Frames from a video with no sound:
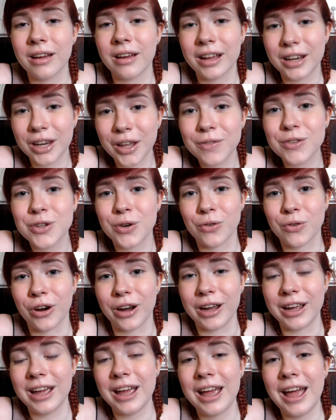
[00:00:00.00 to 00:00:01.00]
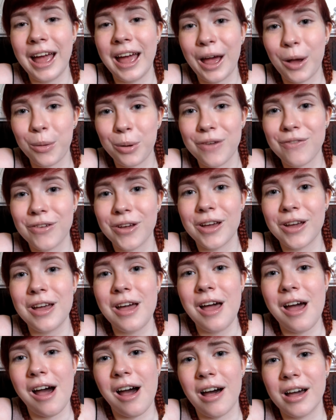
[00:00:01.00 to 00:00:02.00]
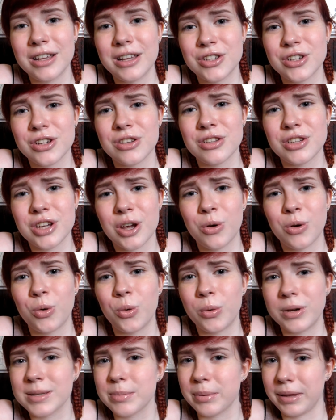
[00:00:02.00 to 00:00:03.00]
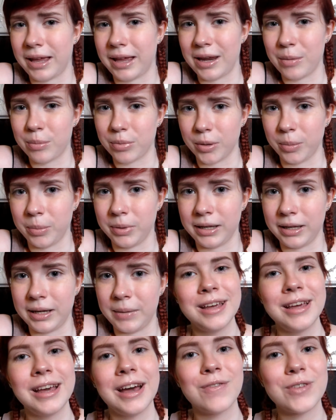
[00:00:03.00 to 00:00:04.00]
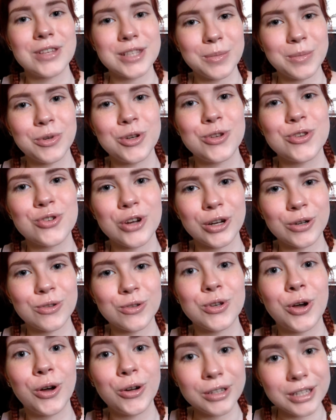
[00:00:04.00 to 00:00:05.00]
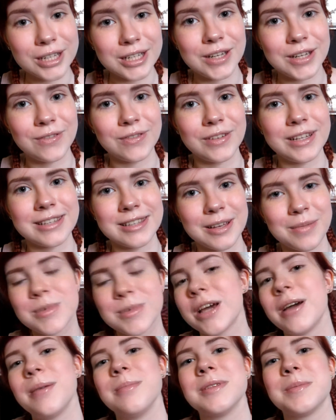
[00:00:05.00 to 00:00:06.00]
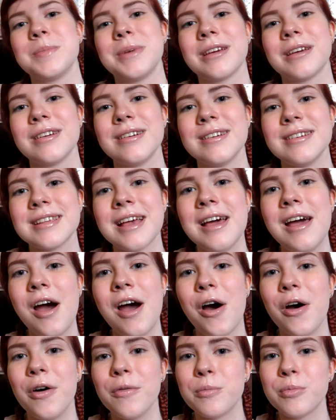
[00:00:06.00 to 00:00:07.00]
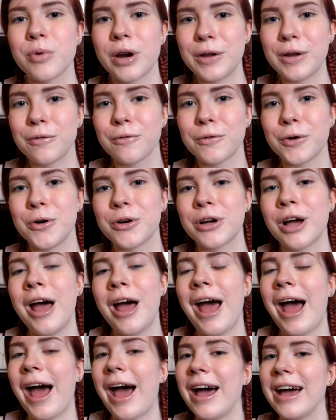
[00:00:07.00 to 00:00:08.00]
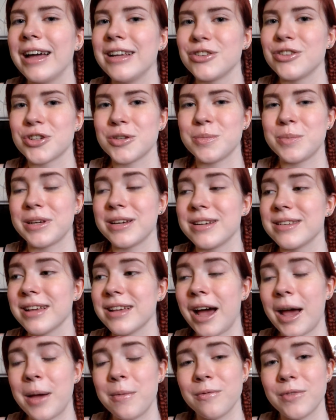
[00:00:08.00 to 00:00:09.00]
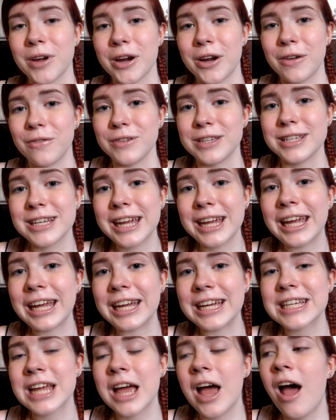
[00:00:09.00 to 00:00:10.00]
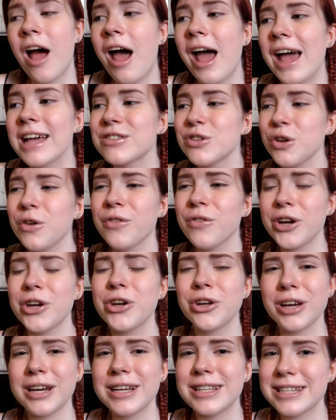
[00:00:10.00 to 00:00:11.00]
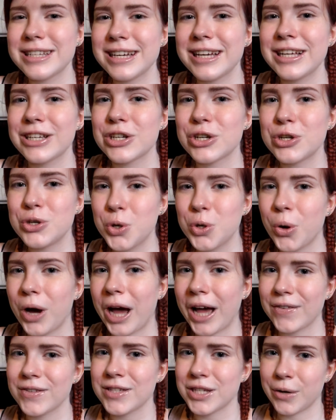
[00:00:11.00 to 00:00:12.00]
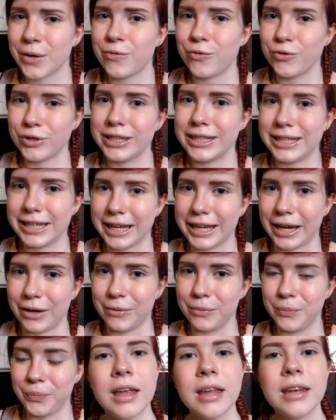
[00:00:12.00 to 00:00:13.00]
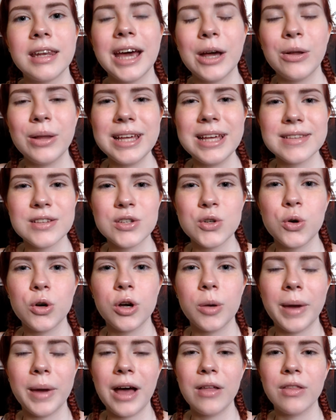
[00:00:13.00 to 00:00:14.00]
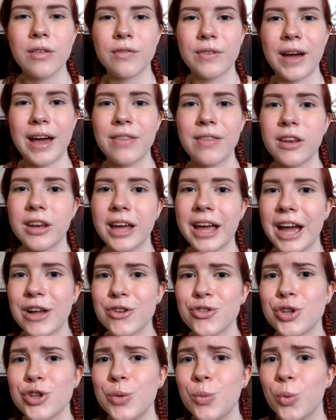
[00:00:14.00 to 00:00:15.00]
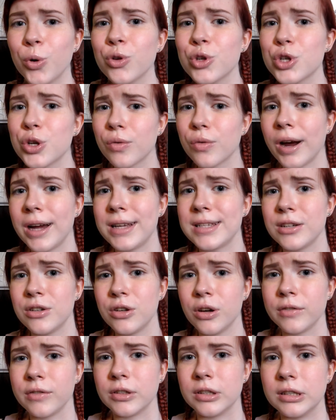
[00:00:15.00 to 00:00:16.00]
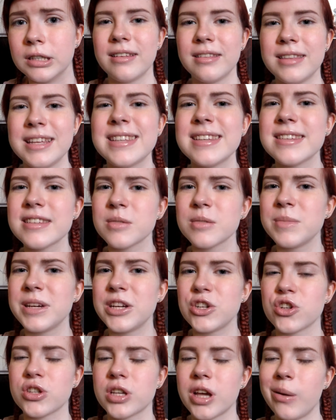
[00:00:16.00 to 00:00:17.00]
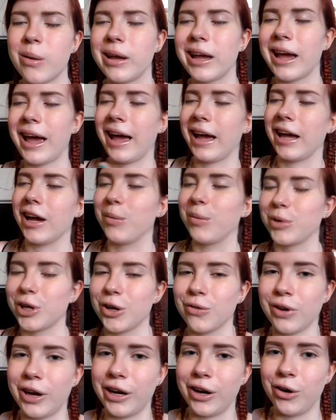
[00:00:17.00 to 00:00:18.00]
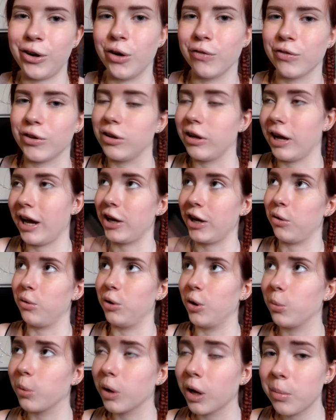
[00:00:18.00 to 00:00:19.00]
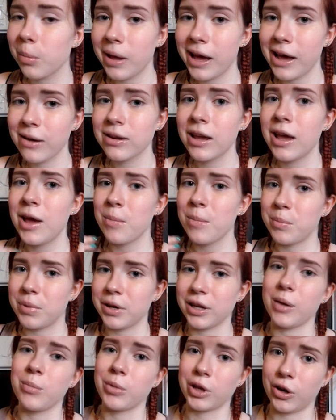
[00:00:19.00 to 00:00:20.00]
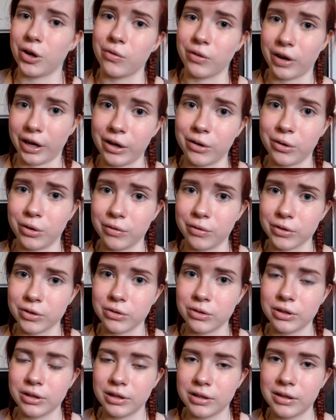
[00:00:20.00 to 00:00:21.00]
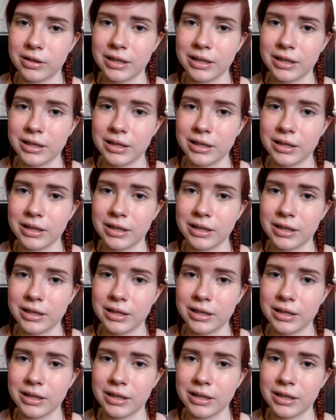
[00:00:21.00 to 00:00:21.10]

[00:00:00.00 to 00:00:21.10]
I love to write, however, I just don't always plan it properly. And for someone who struggles cognitively sometimes because of brain fog and just because I'm very fatigued, it's not a very good idea to not have stuff written down. Now let's talk about the fact that I actually want to write a novel. This isn't me just going, hey, I'm gonna write a novel. I don't know what about, but I'm gonna write a novel.